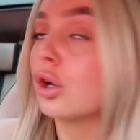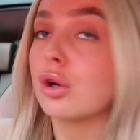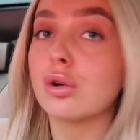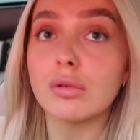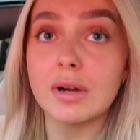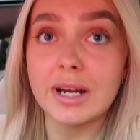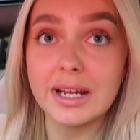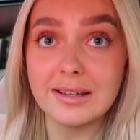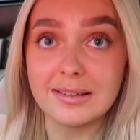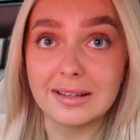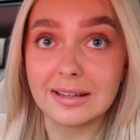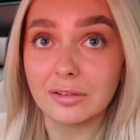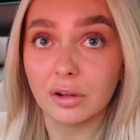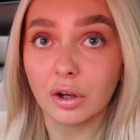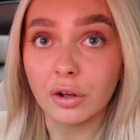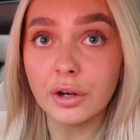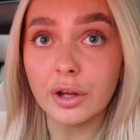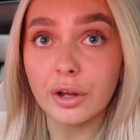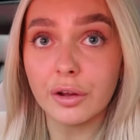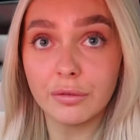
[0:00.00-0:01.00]

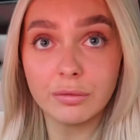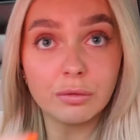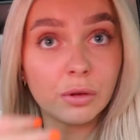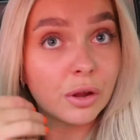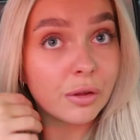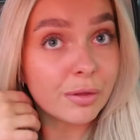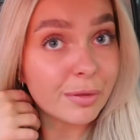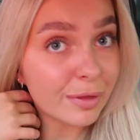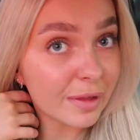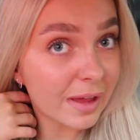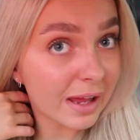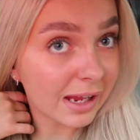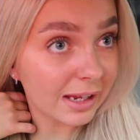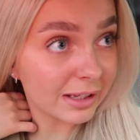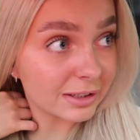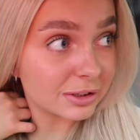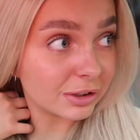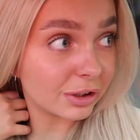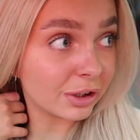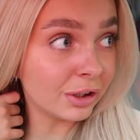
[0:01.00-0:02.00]
at the
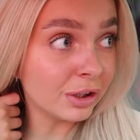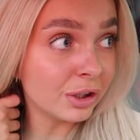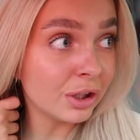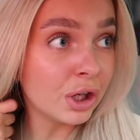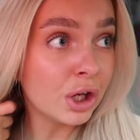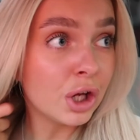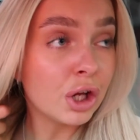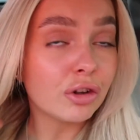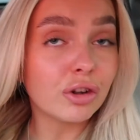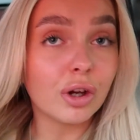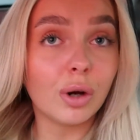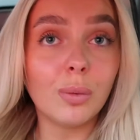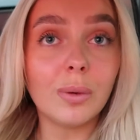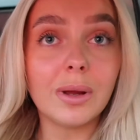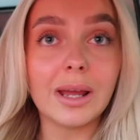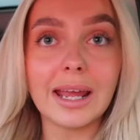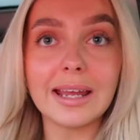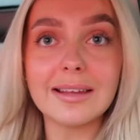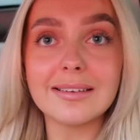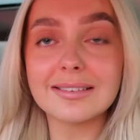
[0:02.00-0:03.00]
theatre. So
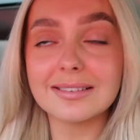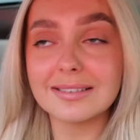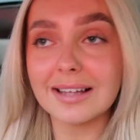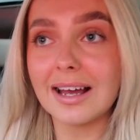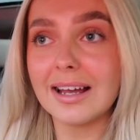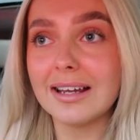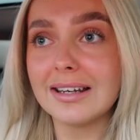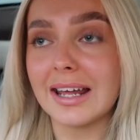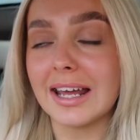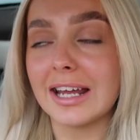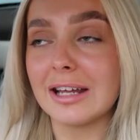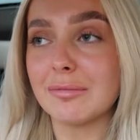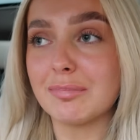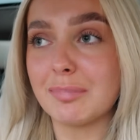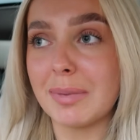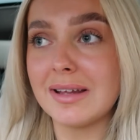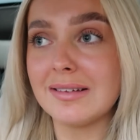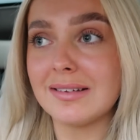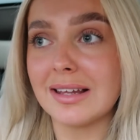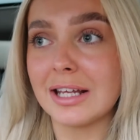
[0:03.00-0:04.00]
it's Saturday, it's
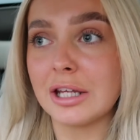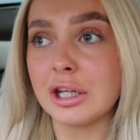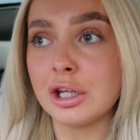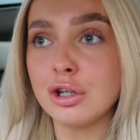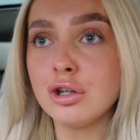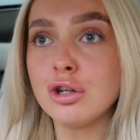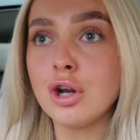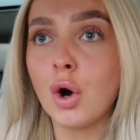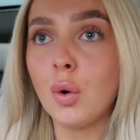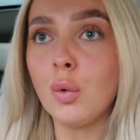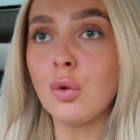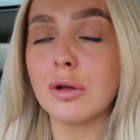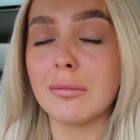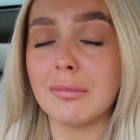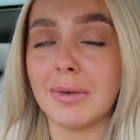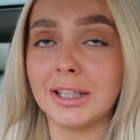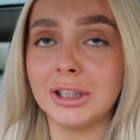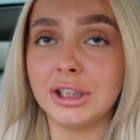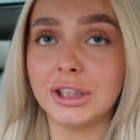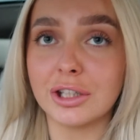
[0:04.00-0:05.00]
busy. You know that
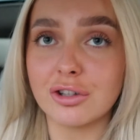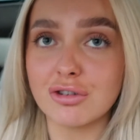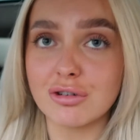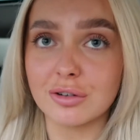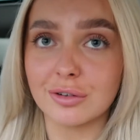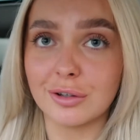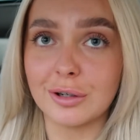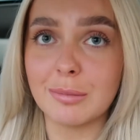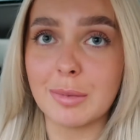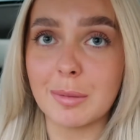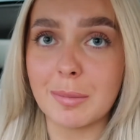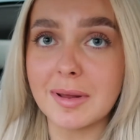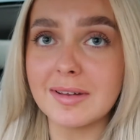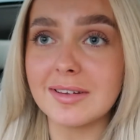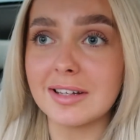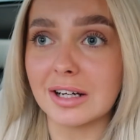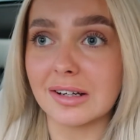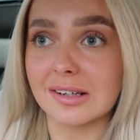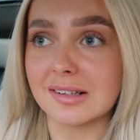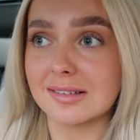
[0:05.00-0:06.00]
Manchester is going to be
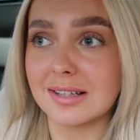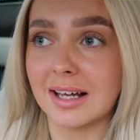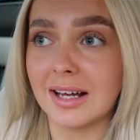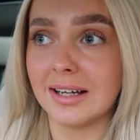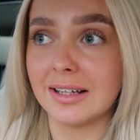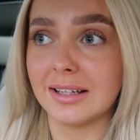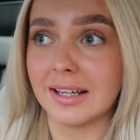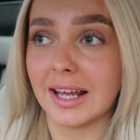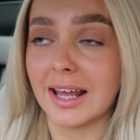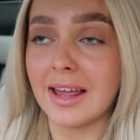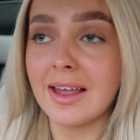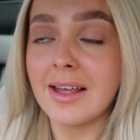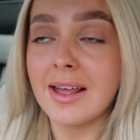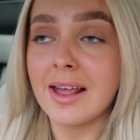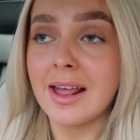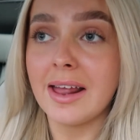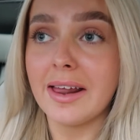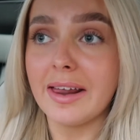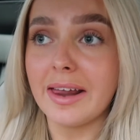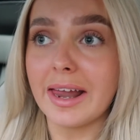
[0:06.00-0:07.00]
busy on a Saturday.
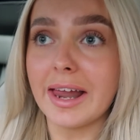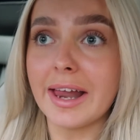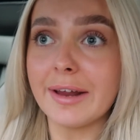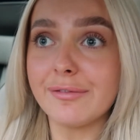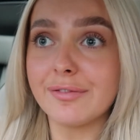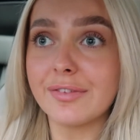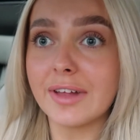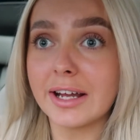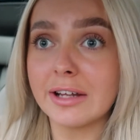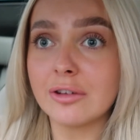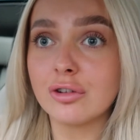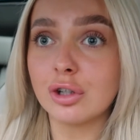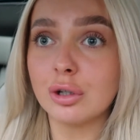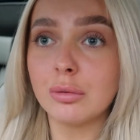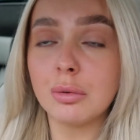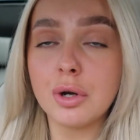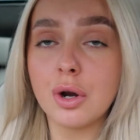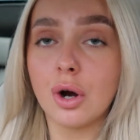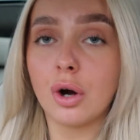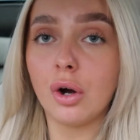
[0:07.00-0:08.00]
If that is going
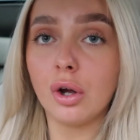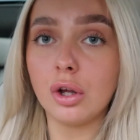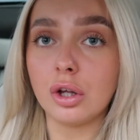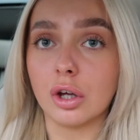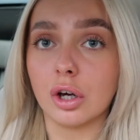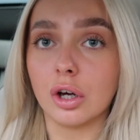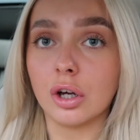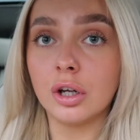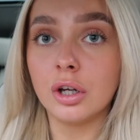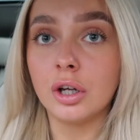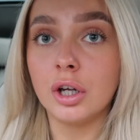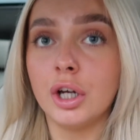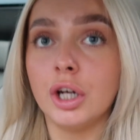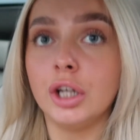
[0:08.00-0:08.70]
to annoy you,